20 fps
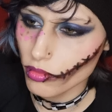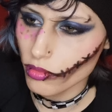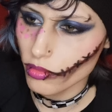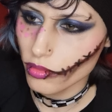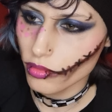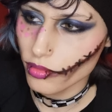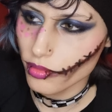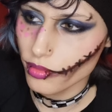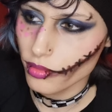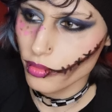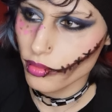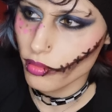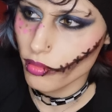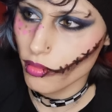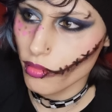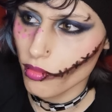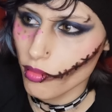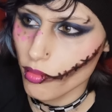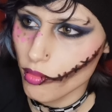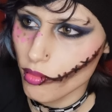
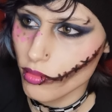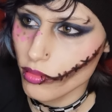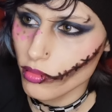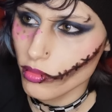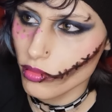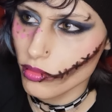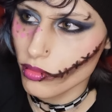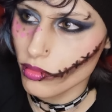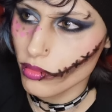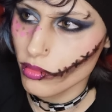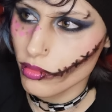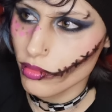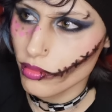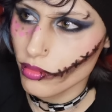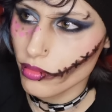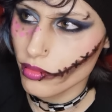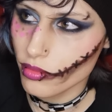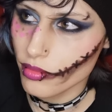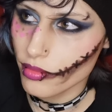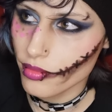
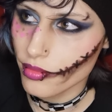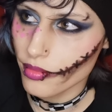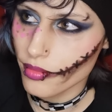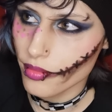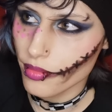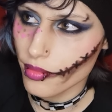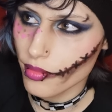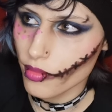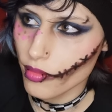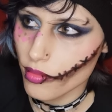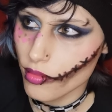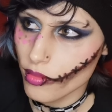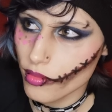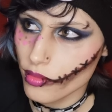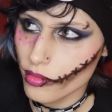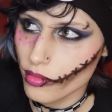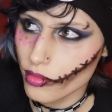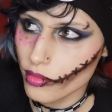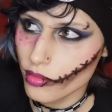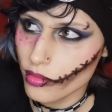
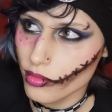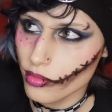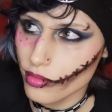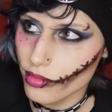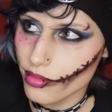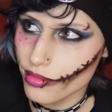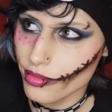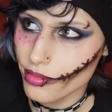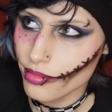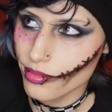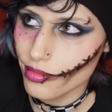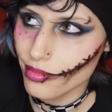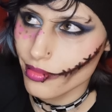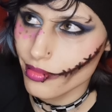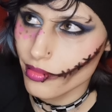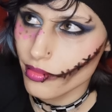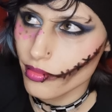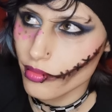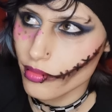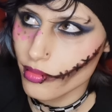
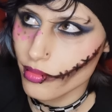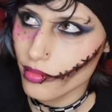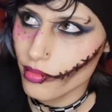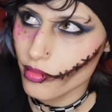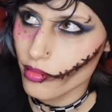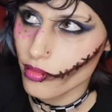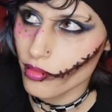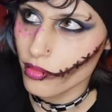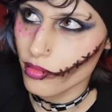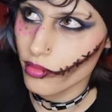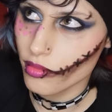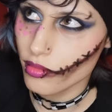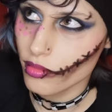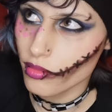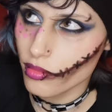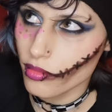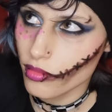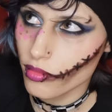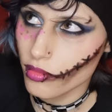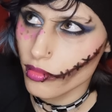
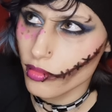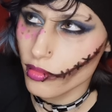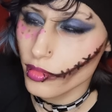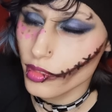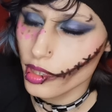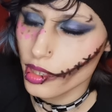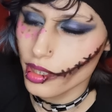(no one is talking)